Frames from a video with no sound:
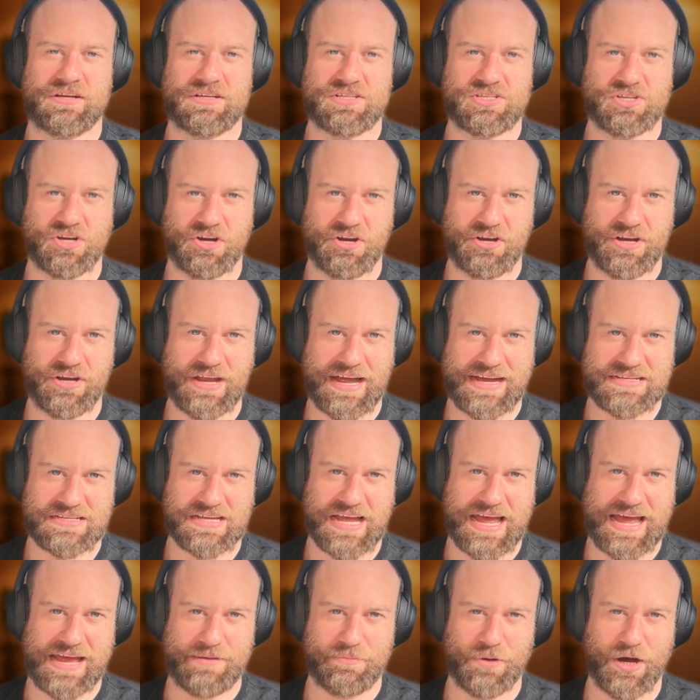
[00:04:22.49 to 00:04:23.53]
So as
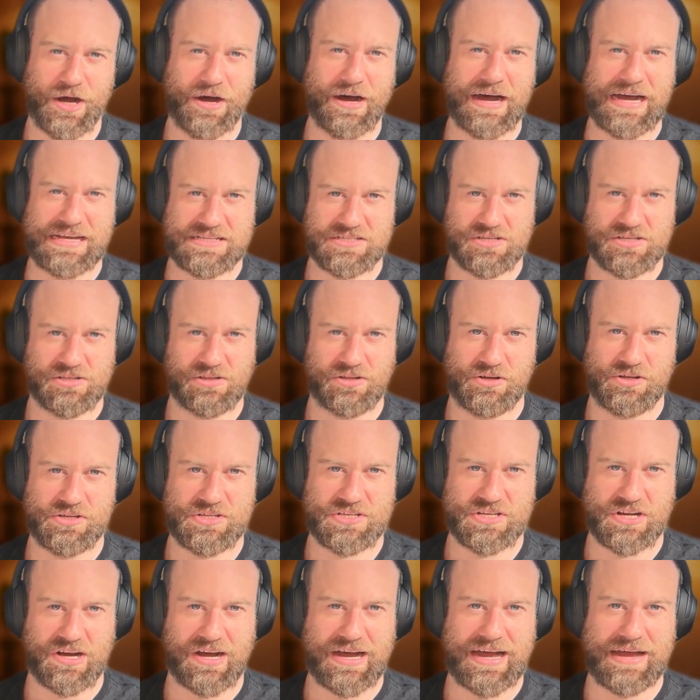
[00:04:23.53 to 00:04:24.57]
I had my eyes
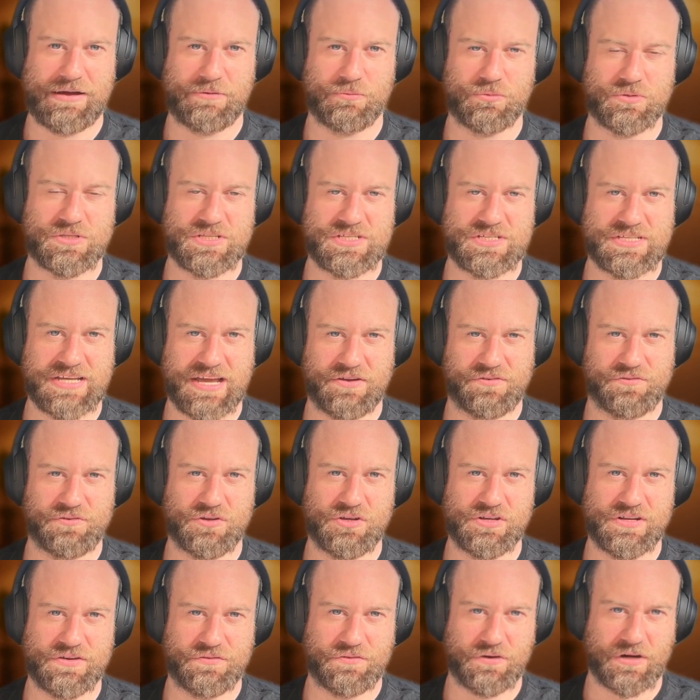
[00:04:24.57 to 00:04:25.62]
closed, I would set a
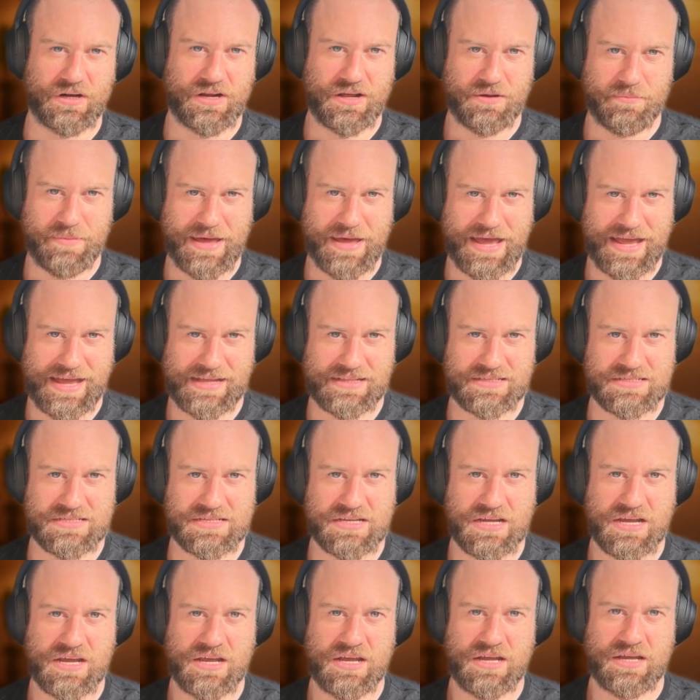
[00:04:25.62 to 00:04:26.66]
few different
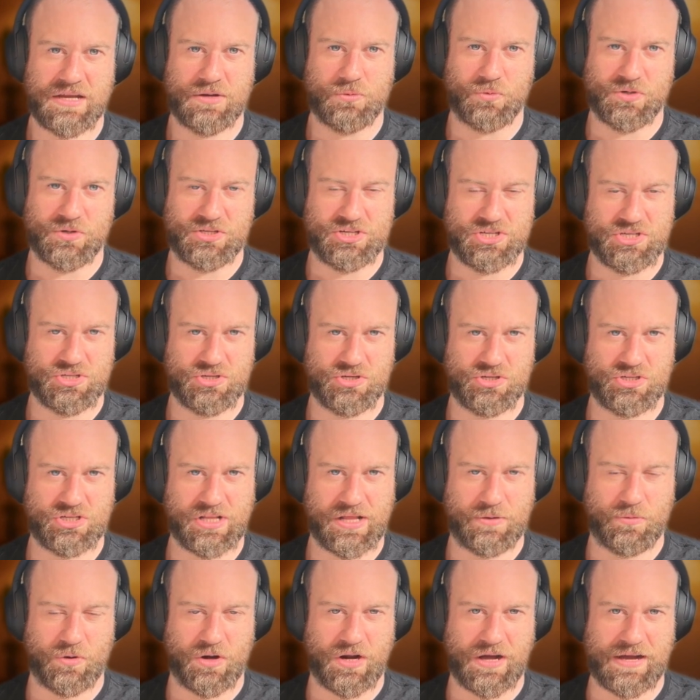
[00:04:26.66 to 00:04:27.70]
commands, which is
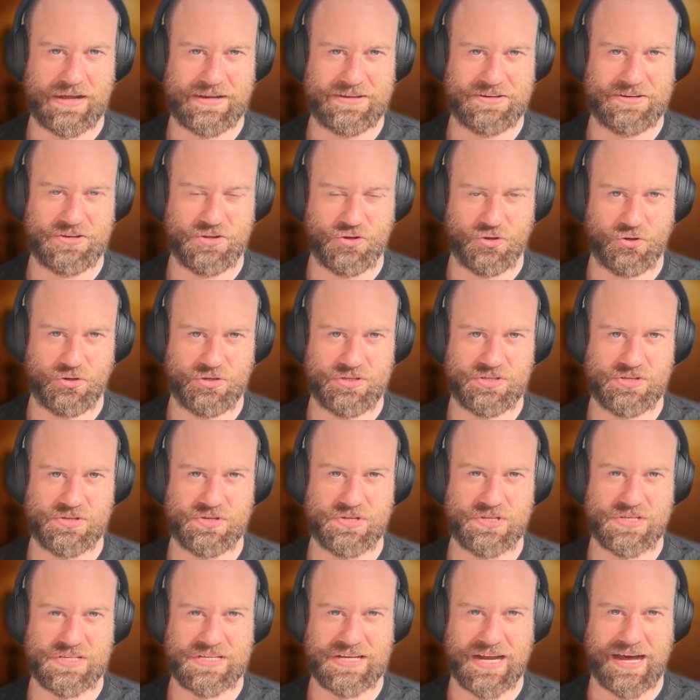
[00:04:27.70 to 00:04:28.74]
usually what I do
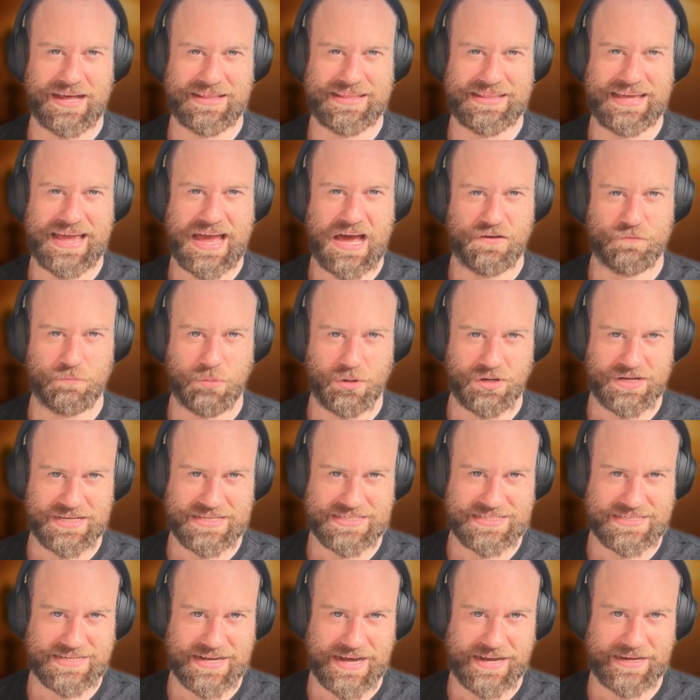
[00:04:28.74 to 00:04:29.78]
to start the
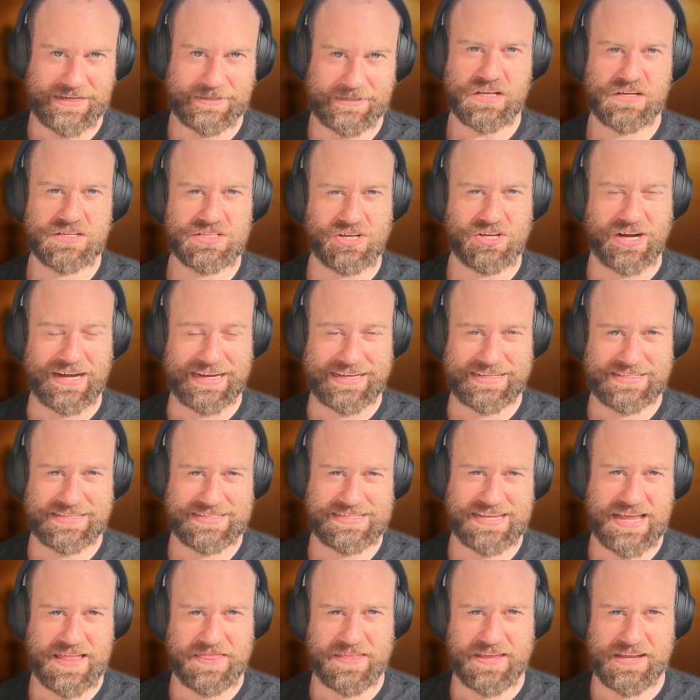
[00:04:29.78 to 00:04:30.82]
out-of-body state, so I can
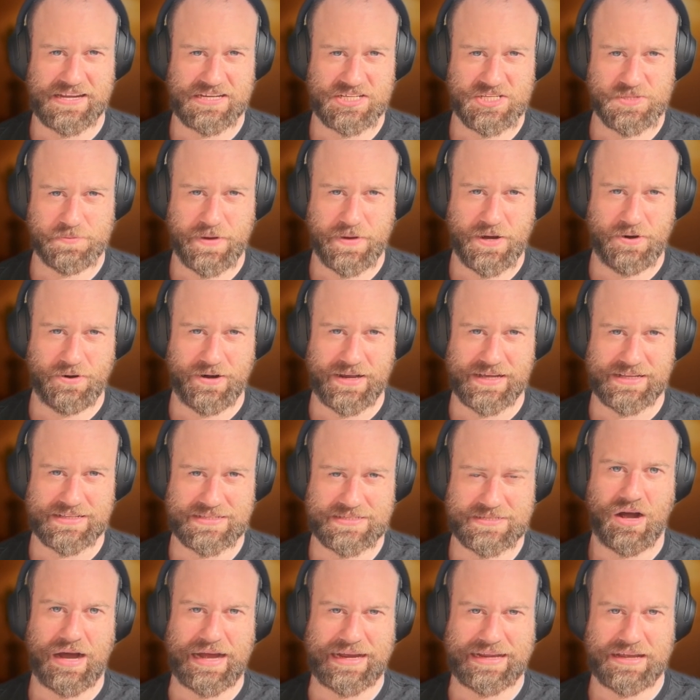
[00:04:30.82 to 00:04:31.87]
set the
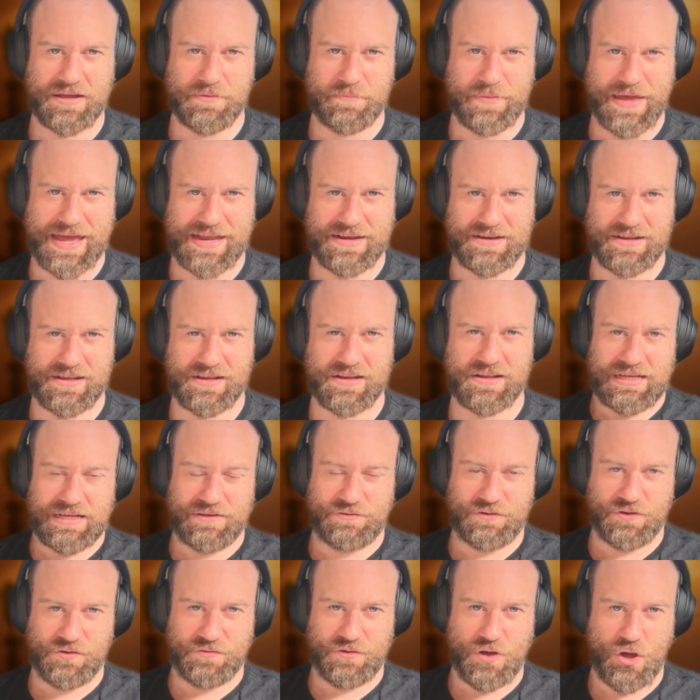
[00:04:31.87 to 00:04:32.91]
experience. I commanded,
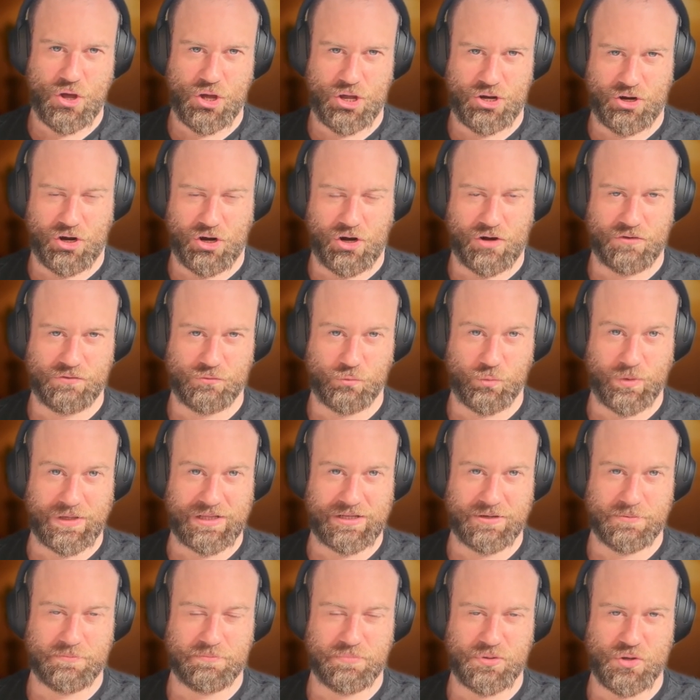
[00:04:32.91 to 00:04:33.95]
if you've heard of
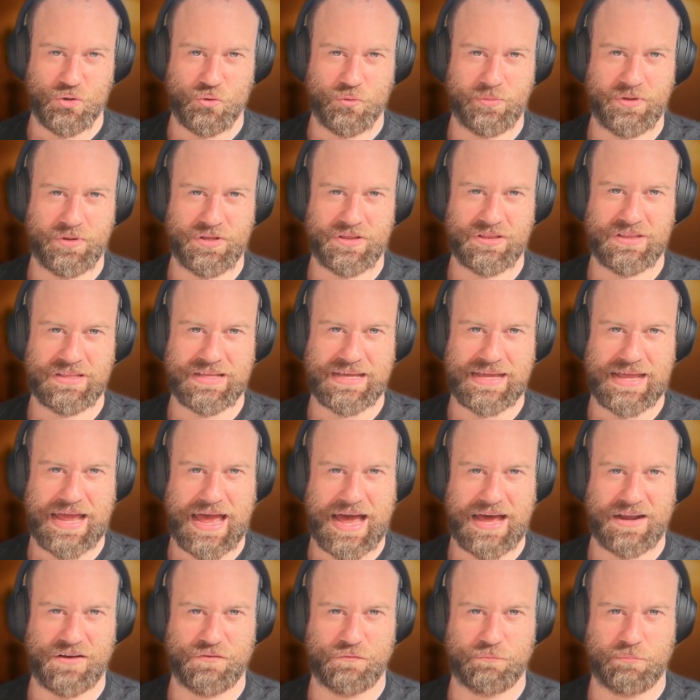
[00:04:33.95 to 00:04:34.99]
William Buhlman, the
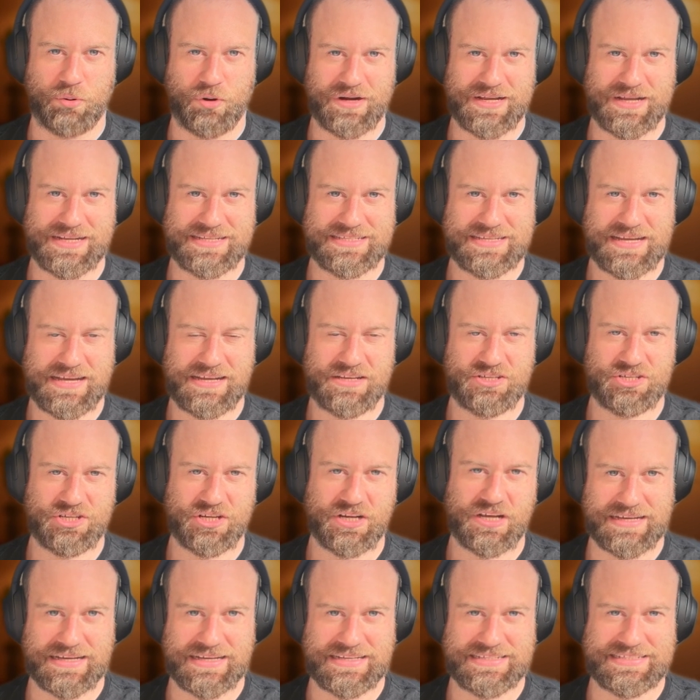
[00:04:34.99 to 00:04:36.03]
out-of-body
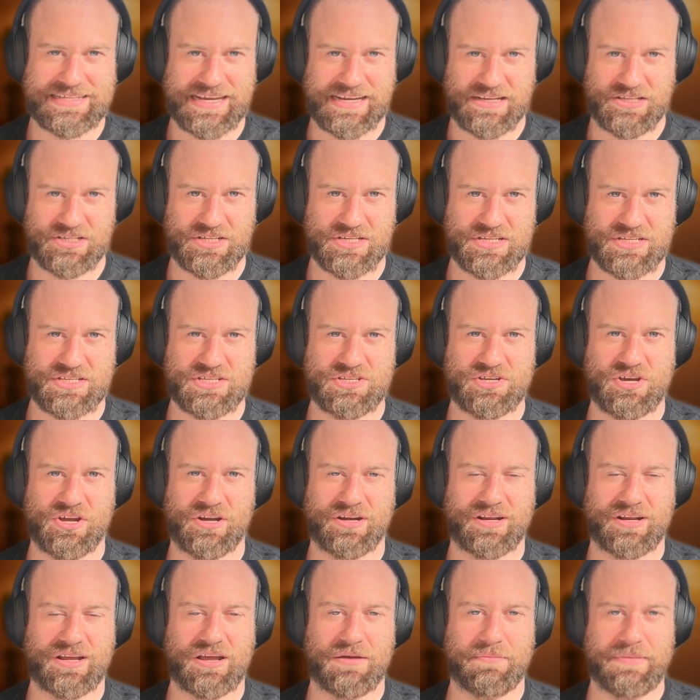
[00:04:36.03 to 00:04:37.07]
teacher, he teaches
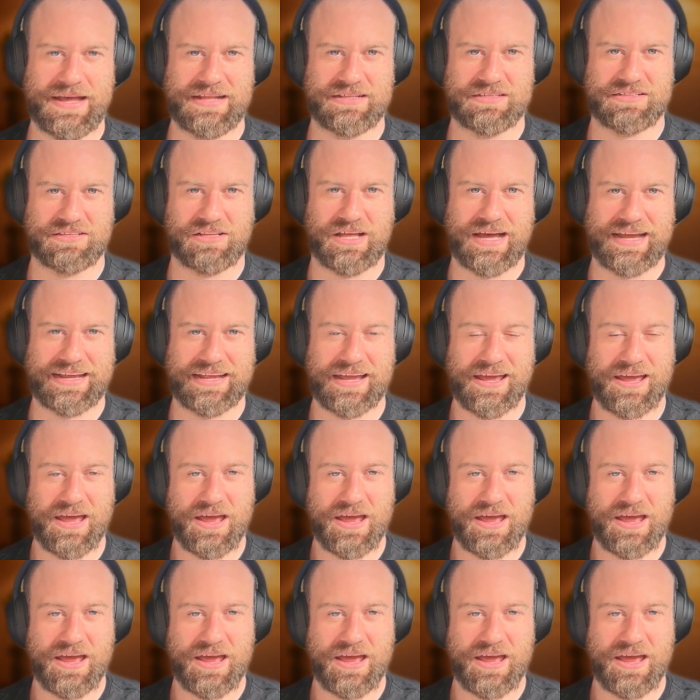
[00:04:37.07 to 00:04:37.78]
certain commands like